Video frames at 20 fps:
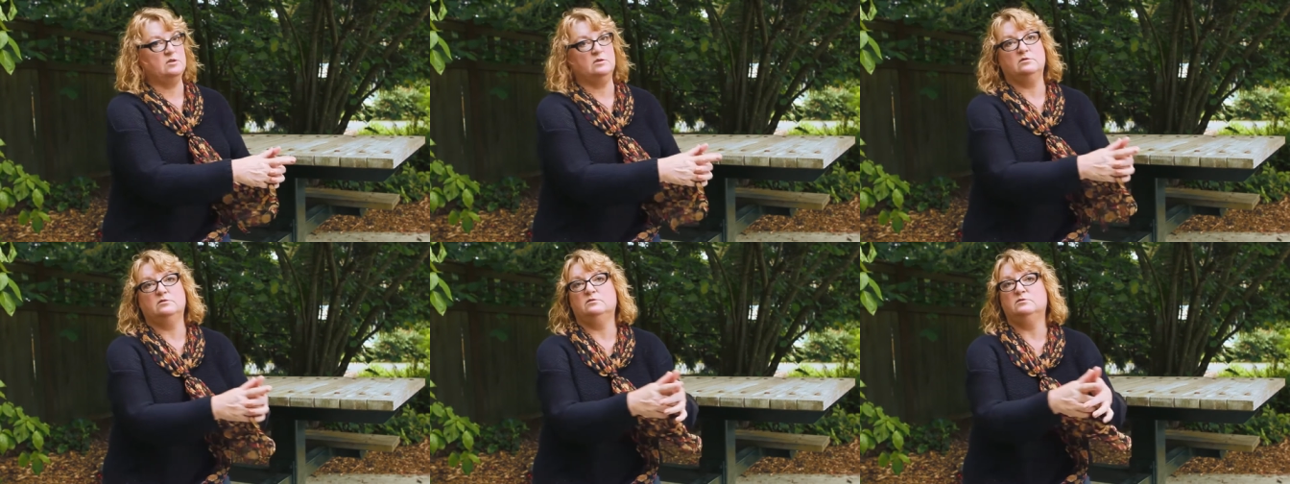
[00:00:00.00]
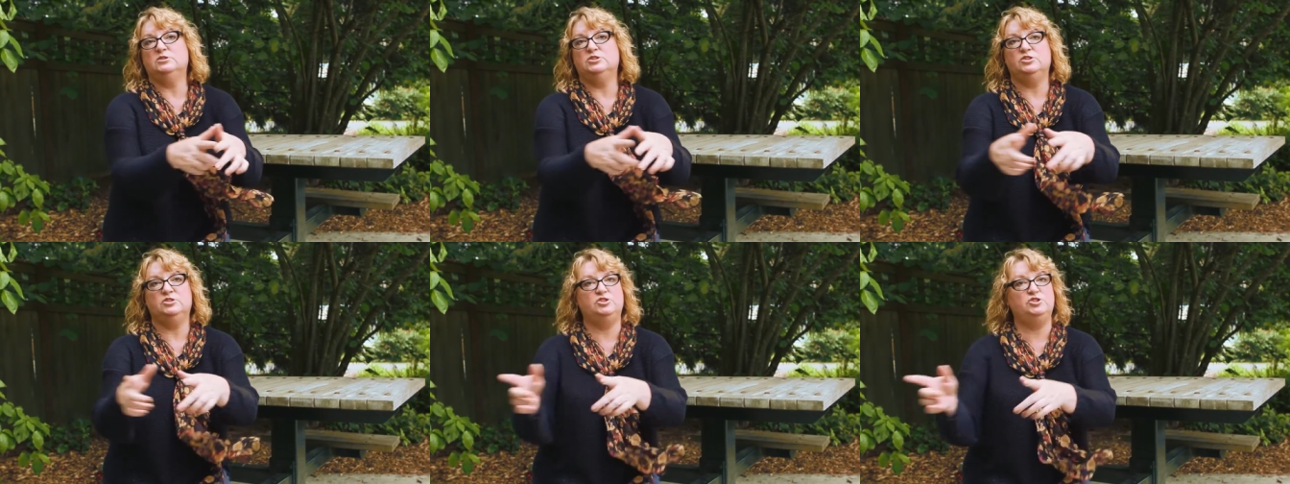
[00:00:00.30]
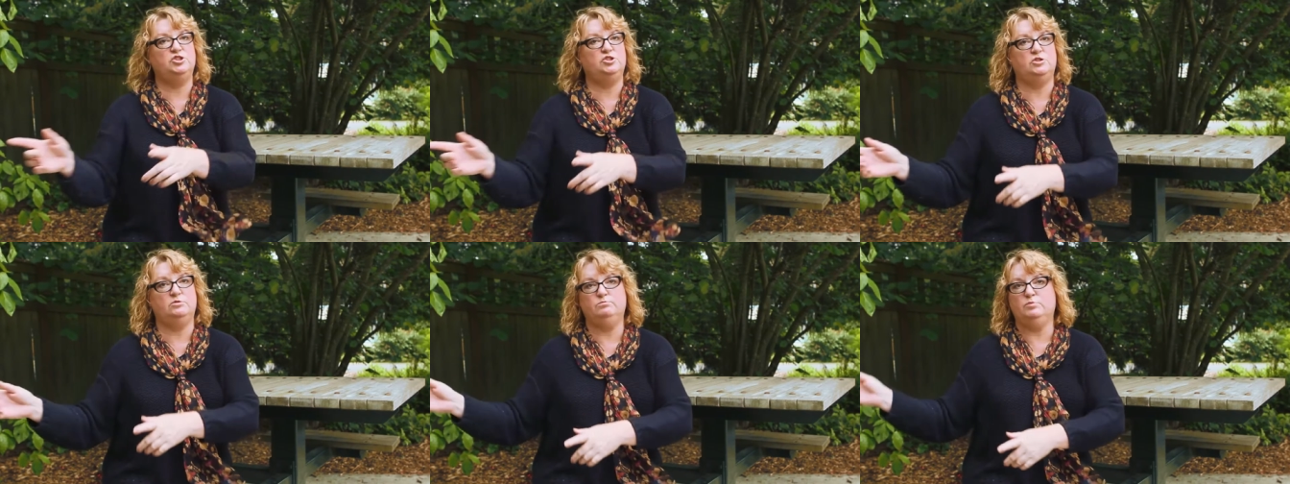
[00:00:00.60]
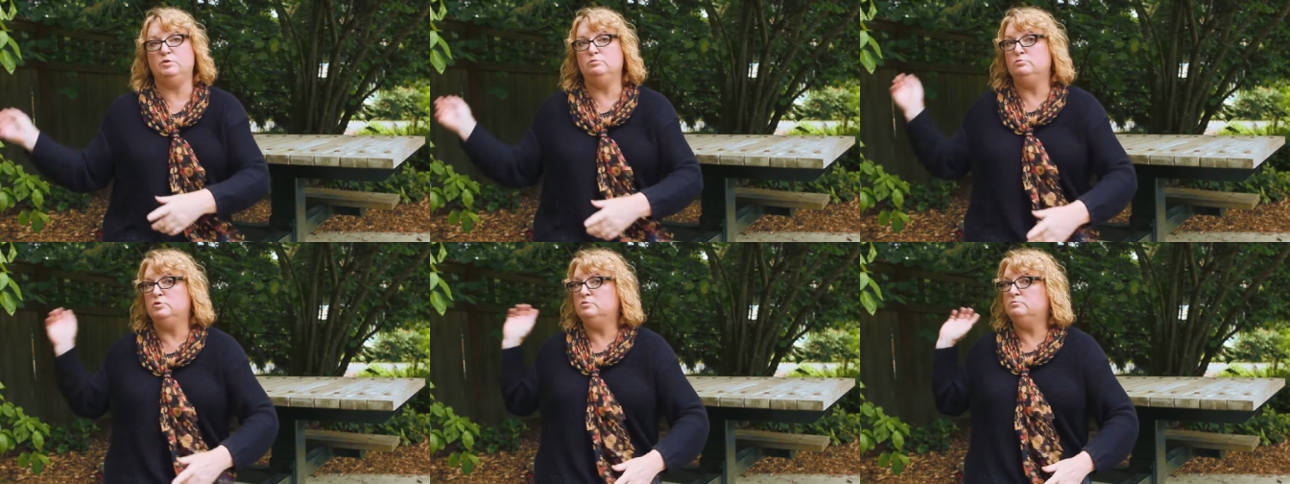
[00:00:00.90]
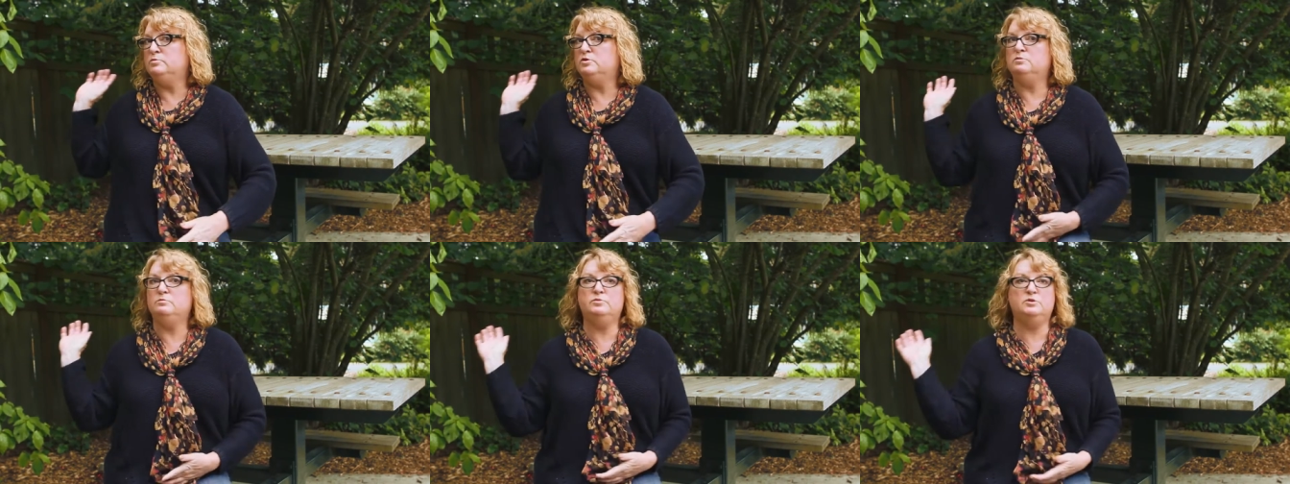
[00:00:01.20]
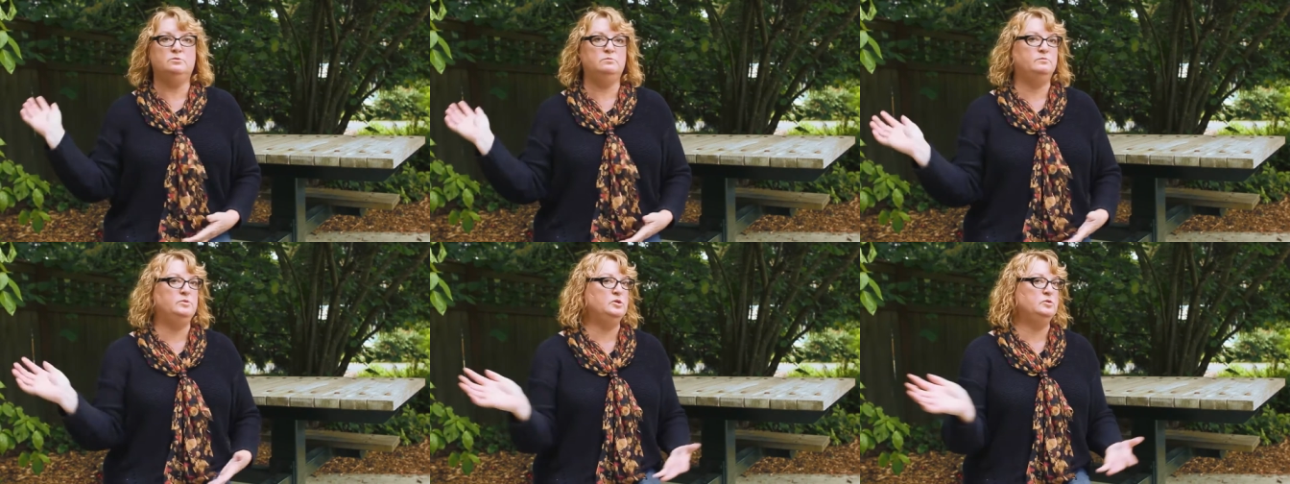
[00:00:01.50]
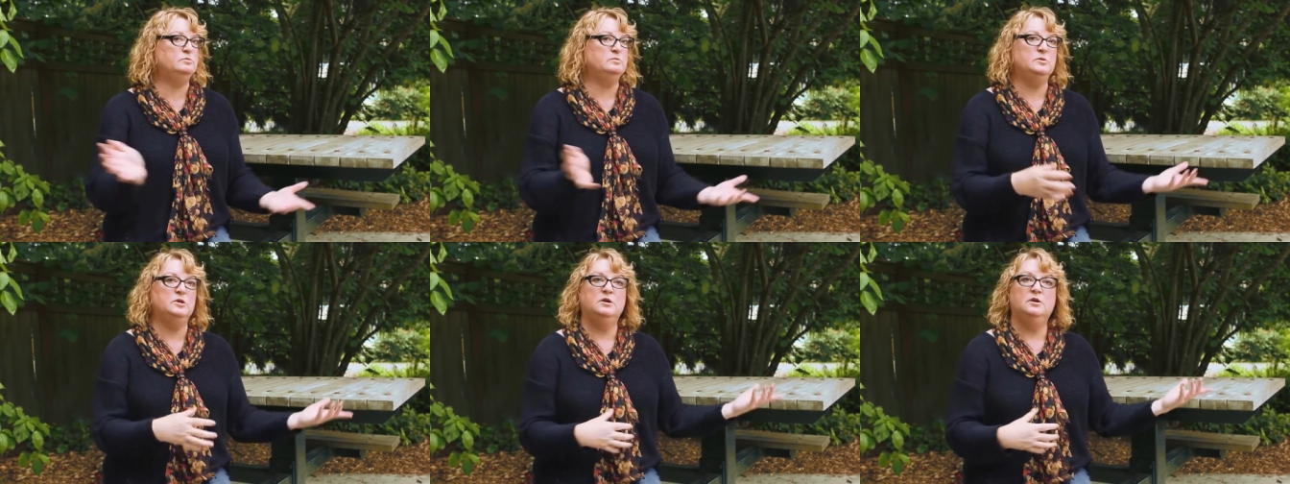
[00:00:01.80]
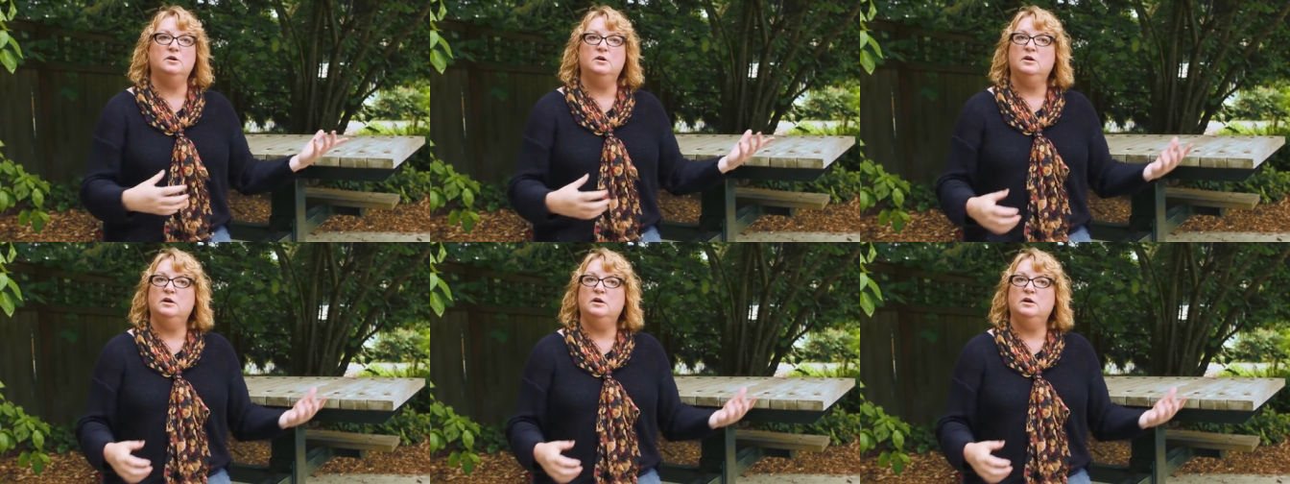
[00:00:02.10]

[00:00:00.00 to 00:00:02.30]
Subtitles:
circle and just boom, boom, boom, boom, boom.